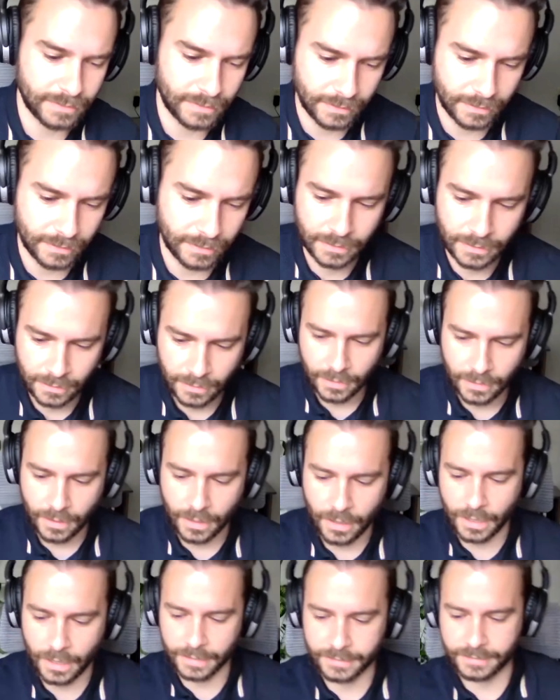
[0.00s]
the
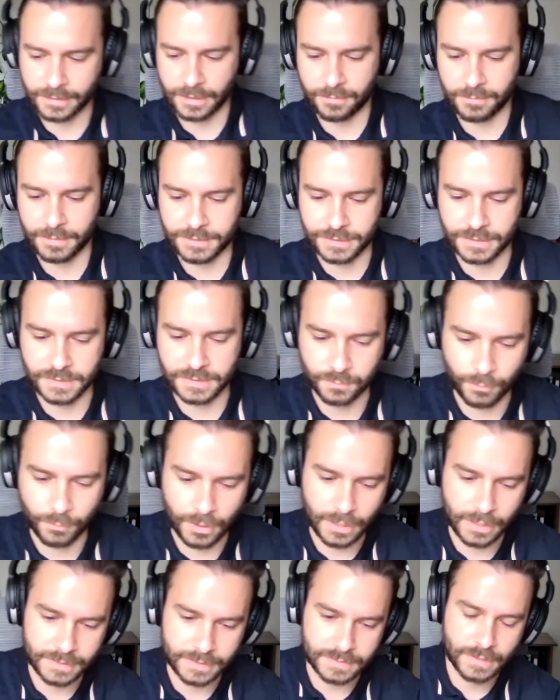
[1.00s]
images
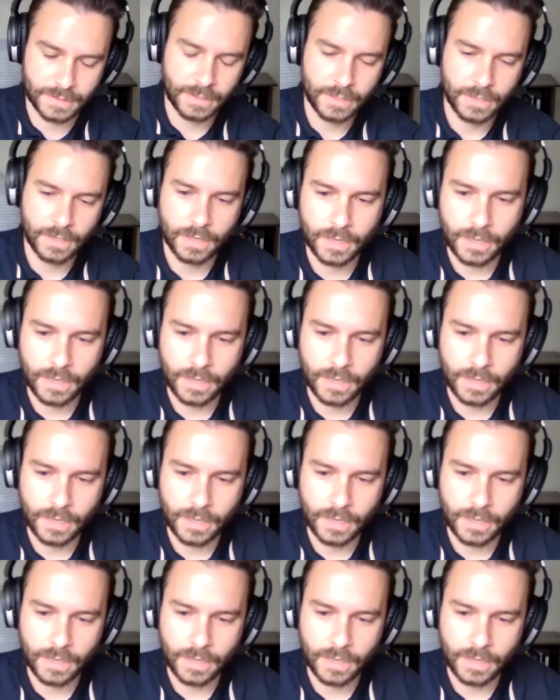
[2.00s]
was